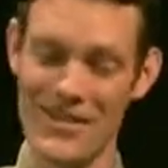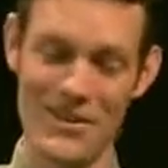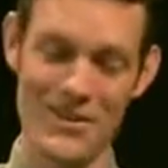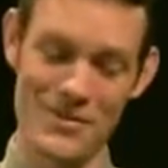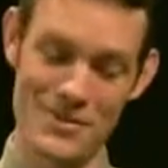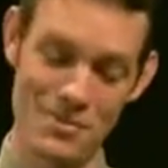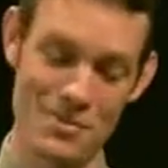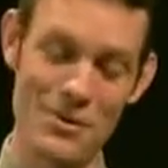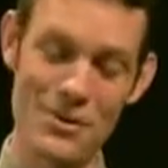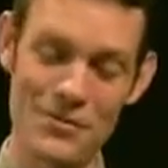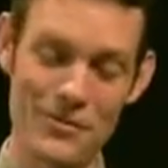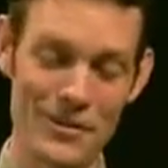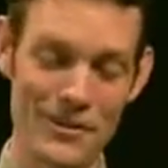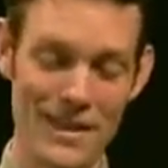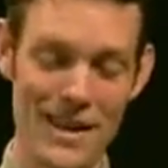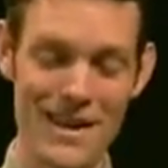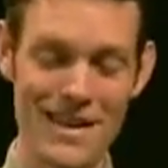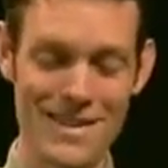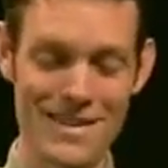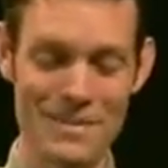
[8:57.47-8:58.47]
There's a beautiful
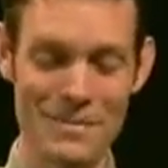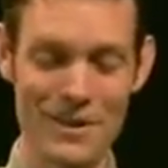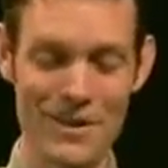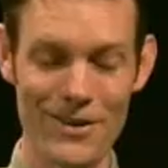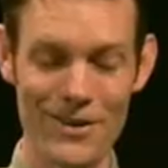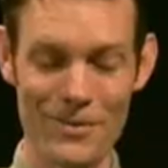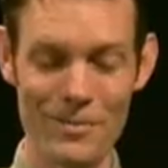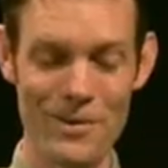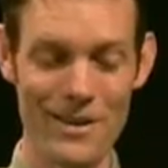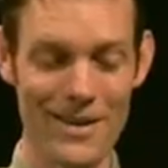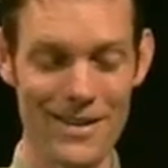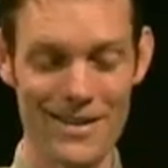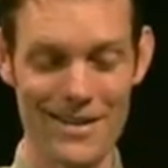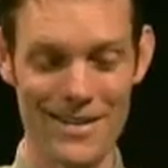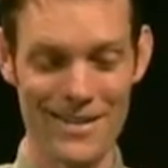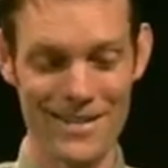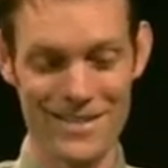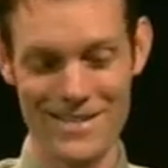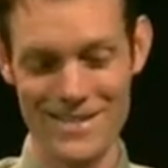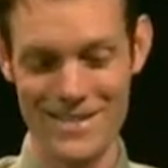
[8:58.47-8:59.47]
lake in the middle, but
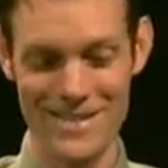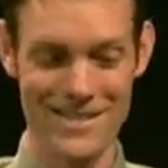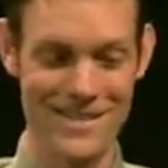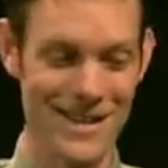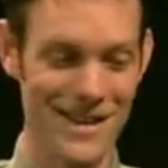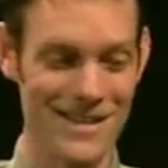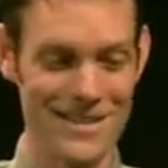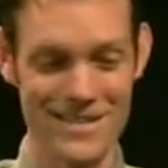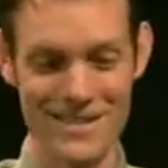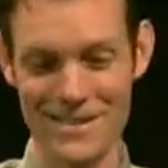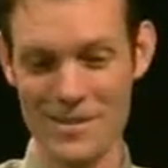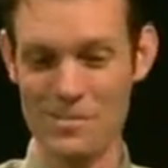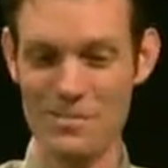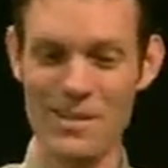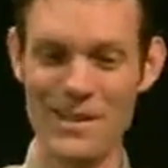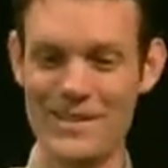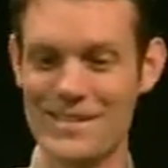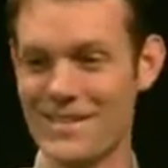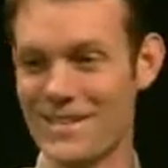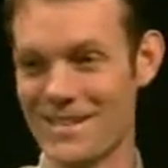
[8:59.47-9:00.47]
it's this hustling,
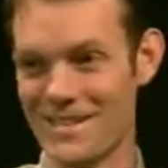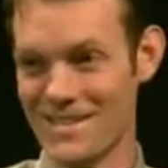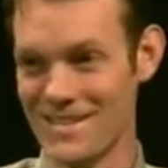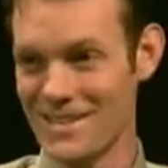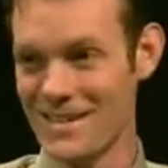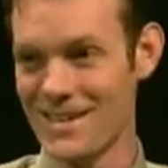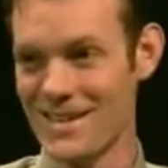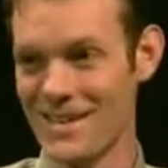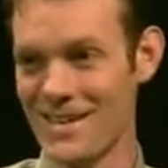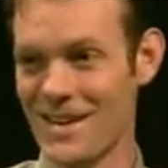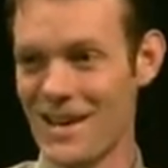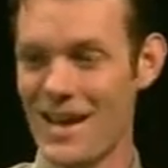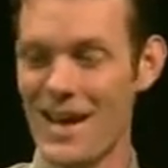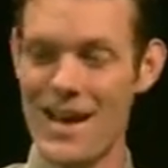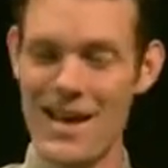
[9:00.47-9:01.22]
bustling city.